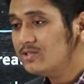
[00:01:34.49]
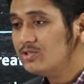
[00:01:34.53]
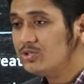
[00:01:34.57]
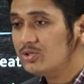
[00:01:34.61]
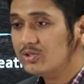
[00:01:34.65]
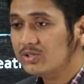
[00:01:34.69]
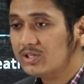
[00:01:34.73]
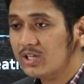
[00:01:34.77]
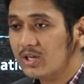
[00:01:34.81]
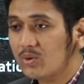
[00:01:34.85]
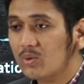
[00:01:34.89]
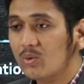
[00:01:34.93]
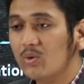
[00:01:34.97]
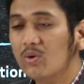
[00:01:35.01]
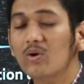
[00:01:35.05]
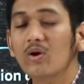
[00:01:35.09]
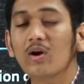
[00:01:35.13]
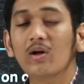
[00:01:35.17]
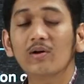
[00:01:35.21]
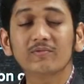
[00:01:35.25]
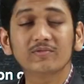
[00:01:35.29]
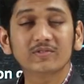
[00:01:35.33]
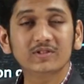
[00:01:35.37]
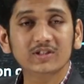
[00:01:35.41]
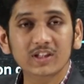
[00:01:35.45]
should the role
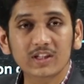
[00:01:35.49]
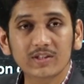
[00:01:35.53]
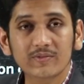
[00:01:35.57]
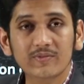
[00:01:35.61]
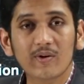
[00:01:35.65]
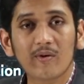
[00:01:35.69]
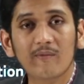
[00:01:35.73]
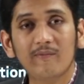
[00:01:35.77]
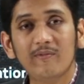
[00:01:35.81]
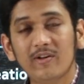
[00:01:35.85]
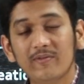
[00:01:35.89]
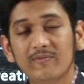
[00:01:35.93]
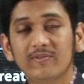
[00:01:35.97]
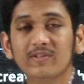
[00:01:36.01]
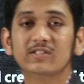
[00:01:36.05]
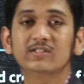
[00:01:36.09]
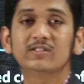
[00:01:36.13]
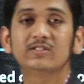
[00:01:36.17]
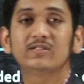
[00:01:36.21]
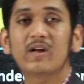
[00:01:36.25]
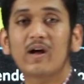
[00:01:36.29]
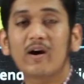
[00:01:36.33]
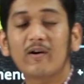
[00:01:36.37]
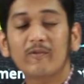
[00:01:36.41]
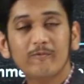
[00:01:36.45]
of Chief of Defence
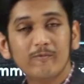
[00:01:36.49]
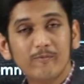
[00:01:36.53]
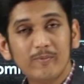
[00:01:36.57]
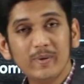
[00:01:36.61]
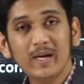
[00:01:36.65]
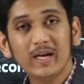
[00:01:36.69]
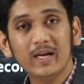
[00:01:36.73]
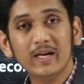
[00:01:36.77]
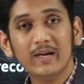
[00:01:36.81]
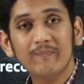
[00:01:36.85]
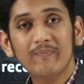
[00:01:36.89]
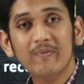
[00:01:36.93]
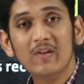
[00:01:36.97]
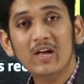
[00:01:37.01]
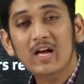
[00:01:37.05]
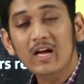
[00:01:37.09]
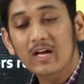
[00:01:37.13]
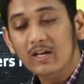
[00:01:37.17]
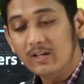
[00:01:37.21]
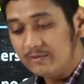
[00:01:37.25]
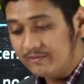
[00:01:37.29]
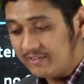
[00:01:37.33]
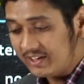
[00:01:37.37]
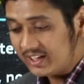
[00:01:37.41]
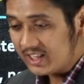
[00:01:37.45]
Staff be?
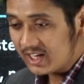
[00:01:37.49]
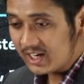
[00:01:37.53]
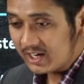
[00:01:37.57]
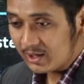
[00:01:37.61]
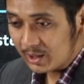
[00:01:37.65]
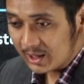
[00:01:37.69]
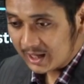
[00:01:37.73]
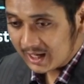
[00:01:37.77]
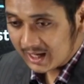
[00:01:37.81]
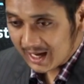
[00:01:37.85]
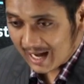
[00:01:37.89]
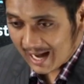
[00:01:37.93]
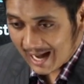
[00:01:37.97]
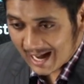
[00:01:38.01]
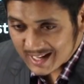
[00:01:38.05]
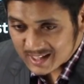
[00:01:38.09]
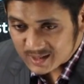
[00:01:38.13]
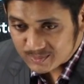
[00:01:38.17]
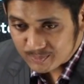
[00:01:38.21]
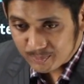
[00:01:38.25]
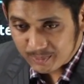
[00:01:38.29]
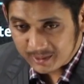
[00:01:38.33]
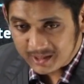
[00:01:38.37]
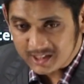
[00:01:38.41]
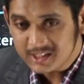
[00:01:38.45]
Whether he has
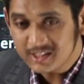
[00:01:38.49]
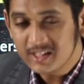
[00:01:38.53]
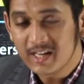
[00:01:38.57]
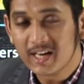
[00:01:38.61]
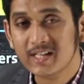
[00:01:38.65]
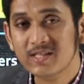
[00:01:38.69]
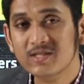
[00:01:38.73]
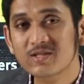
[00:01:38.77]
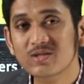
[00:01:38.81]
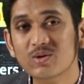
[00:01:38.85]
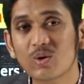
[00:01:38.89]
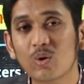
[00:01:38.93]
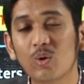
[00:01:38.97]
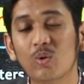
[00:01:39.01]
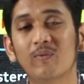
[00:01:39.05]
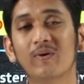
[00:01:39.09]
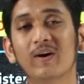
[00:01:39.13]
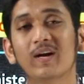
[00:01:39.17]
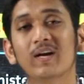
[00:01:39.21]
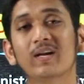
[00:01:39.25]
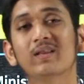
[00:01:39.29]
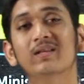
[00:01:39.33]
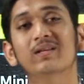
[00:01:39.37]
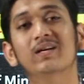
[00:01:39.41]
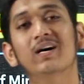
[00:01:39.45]
precedence
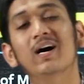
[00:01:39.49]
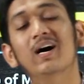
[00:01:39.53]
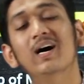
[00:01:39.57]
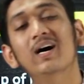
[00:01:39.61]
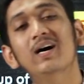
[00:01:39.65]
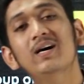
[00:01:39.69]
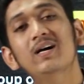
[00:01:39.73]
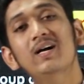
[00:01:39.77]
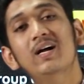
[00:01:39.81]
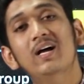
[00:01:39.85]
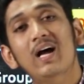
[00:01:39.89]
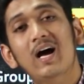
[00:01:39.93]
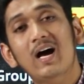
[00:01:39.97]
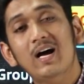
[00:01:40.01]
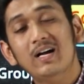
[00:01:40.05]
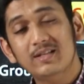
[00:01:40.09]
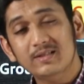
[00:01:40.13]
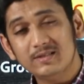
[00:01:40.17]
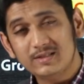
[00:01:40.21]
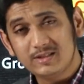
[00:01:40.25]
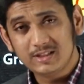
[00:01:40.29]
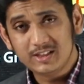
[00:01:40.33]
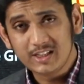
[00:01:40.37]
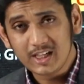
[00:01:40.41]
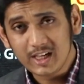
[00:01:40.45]
over the
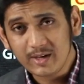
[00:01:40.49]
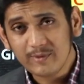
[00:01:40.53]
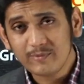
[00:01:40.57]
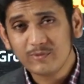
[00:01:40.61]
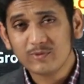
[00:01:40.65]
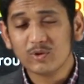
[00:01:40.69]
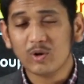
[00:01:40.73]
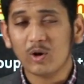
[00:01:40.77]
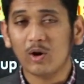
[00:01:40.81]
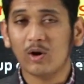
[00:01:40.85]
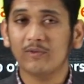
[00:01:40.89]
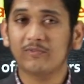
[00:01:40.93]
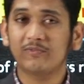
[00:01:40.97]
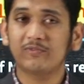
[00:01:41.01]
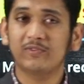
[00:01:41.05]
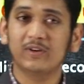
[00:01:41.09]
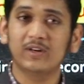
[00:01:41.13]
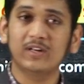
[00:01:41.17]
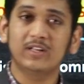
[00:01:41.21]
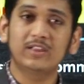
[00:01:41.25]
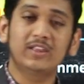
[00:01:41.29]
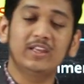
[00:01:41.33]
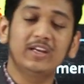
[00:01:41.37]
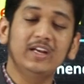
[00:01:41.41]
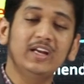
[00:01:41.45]
chiefs of
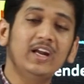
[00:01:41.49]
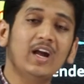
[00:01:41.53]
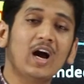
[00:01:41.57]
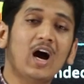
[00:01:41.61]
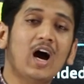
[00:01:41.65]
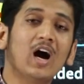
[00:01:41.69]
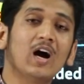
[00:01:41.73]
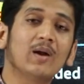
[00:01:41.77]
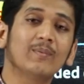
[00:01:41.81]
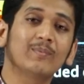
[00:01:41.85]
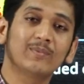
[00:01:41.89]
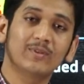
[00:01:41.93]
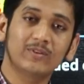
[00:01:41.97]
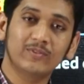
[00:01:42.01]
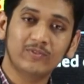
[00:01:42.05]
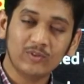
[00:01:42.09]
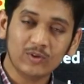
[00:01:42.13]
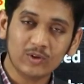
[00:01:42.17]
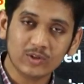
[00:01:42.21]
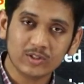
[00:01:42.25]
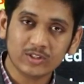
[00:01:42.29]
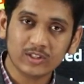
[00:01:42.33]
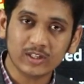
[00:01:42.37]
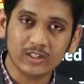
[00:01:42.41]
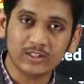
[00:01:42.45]
three armed
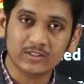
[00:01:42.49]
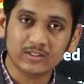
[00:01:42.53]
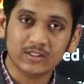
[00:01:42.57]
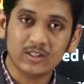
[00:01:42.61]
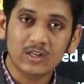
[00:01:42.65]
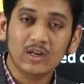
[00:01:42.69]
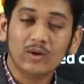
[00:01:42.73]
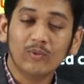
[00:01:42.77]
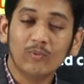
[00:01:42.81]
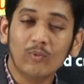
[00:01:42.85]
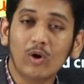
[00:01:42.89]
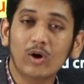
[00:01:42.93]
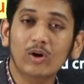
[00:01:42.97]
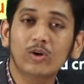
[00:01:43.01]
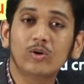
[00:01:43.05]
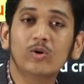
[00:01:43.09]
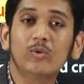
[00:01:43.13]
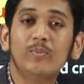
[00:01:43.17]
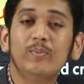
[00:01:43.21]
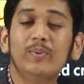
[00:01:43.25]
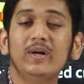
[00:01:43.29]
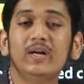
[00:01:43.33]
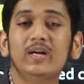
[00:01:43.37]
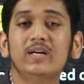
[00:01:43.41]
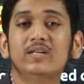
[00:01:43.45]
forces, what
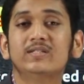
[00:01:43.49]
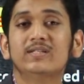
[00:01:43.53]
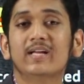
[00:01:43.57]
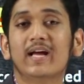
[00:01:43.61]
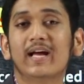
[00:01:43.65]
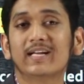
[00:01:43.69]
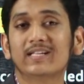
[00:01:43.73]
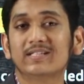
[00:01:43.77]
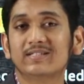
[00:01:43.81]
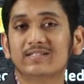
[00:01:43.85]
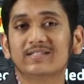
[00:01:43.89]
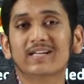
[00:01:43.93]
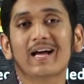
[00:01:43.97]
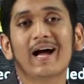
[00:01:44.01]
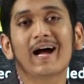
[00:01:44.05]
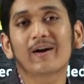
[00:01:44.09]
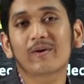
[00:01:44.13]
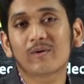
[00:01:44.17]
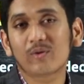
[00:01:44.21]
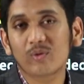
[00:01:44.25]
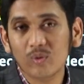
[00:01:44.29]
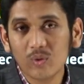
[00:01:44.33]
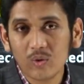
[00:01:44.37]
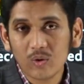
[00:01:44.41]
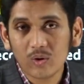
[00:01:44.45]
would be its
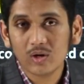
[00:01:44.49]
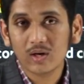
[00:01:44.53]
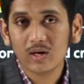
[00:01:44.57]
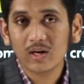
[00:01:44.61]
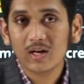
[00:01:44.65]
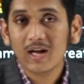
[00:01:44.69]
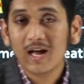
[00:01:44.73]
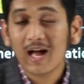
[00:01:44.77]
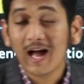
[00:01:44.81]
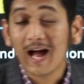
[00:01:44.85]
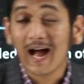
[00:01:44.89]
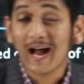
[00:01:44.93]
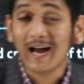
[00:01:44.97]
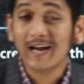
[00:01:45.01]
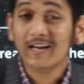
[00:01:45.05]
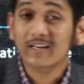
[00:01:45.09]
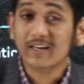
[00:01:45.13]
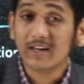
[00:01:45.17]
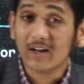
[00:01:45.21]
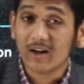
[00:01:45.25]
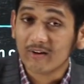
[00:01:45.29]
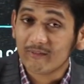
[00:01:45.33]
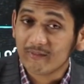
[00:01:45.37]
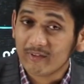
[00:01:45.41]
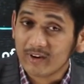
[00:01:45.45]
exact role? And
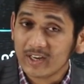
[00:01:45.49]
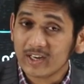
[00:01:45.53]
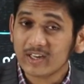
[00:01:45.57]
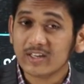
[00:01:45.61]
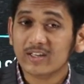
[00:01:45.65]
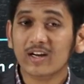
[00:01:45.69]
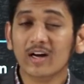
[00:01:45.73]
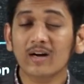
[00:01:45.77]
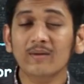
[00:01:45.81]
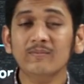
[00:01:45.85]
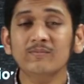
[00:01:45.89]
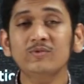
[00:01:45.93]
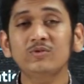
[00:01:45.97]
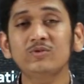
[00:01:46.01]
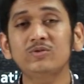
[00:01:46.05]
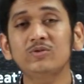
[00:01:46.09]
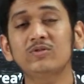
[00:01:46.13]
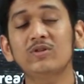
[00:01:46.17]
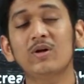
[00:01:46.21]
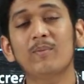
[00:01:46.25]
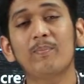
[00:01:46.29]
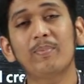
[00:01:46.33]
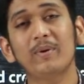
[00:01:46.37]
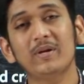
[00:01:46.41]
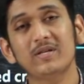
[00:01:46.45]
when it comes to
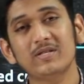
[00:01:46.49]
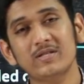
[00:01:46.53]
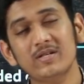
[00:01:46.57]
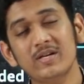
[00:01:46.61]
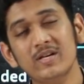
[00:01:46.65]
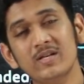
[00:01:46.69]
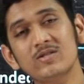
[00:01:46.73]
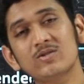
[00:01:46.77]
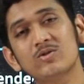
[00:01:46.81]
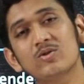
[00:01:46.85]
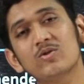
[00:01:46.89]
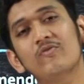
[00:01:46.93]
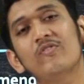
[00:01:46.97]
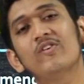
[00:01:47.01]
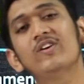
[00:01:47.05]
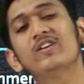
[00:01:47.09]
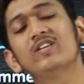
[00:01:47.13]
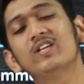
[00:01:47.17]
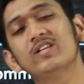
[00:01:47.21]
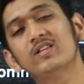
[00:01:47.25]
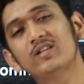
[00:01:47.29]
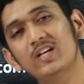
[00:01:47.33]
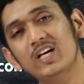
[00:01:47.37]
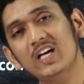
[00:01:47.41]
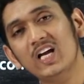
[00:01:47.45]
the precedence over
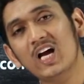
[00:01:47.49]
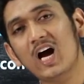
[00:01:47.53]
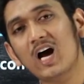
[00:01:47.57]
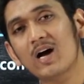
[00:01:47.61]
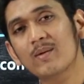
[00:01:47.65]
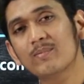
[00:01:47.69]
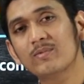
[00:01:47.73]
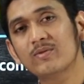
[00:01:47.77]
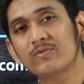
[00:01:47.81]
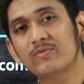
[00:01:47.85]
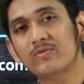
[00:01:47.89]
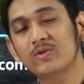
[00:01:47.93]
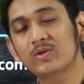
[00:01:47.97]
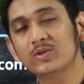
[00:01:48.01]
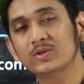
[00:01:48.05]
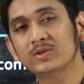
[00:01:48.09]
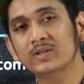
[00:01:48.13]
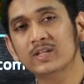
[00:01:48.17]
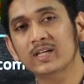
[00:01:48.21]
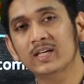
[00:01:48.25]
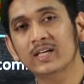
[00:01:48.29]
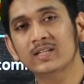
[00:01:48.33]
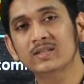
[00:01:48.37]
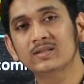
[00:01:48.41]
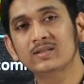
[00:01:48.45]
the three armed
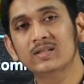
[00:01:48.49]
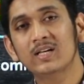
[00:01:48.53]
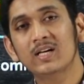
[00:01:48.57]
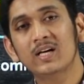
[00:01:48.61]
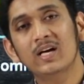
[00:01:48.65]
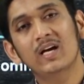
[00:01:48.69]
forces,